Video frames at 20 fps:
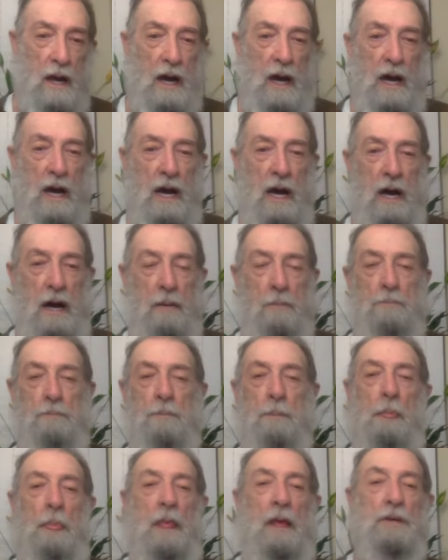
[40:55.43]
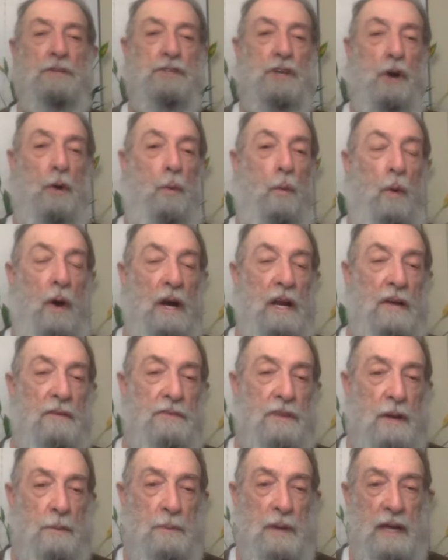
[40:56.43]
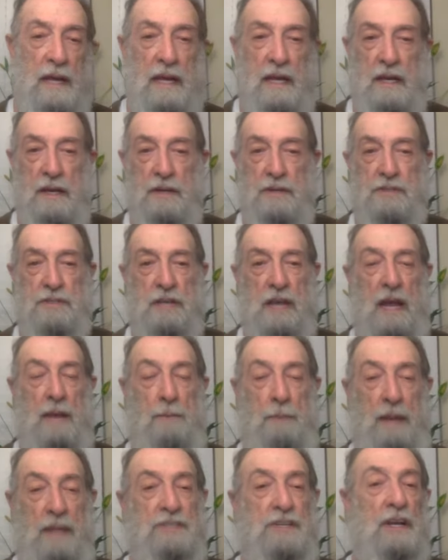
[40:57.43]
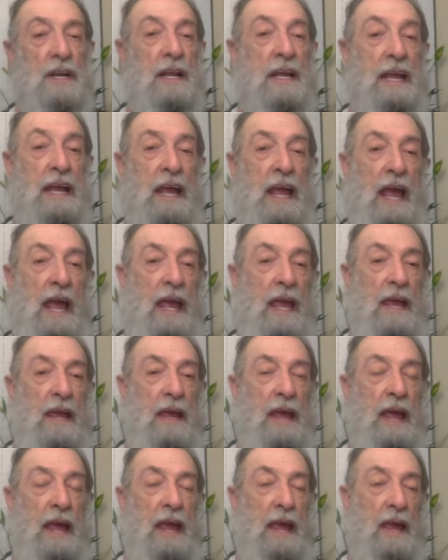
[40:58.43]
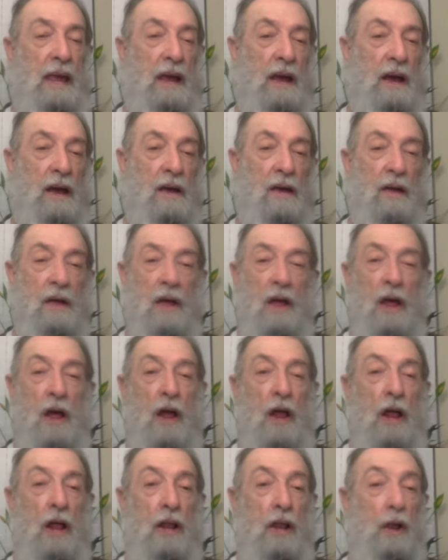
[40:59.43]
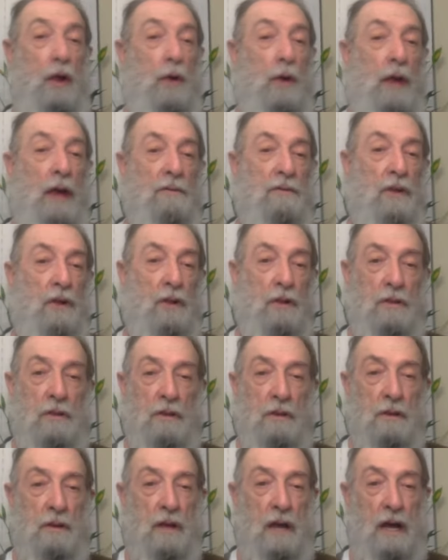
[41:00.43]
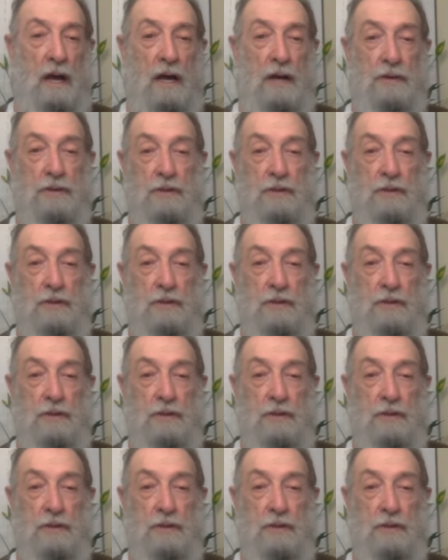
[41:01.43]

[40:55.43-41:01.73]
Um, so one of them is a, basically a, a, uh, a low level, uh,